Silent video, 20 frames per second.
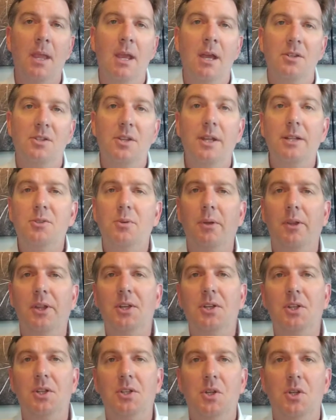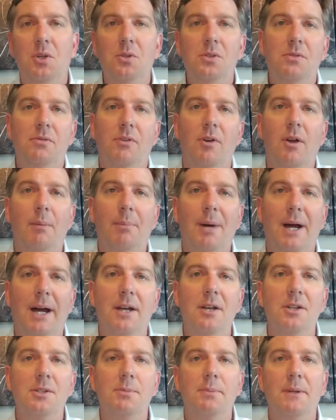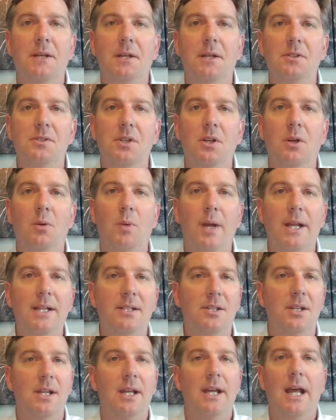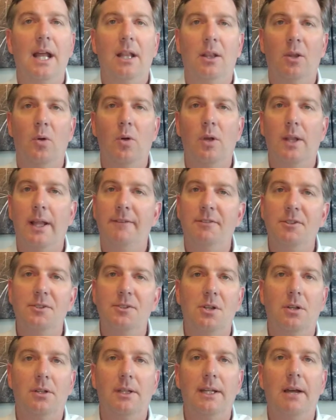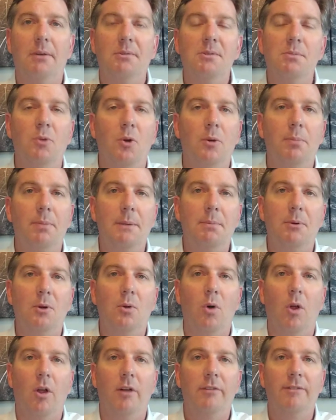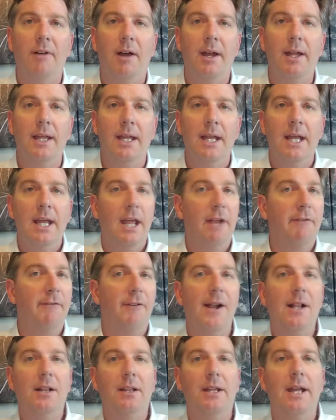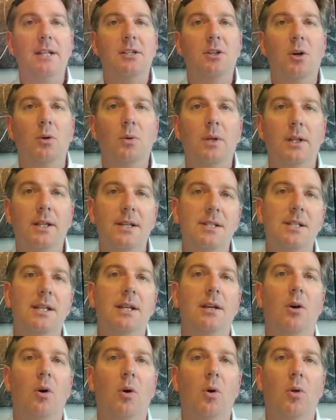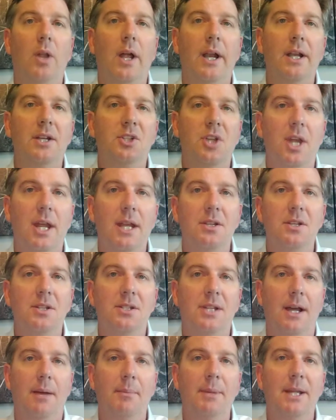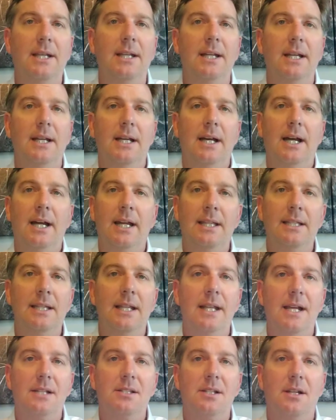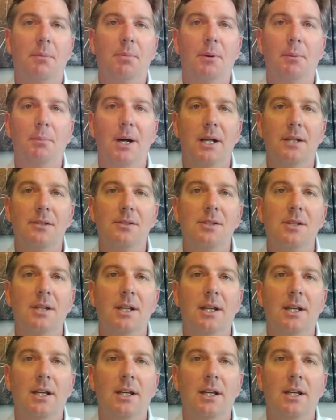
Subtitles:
So that's really good news for our buyers because, rates at lower levels certainly helps more people qualify. And frankly, I don't really see a whole lot of changes coming in the next couple months.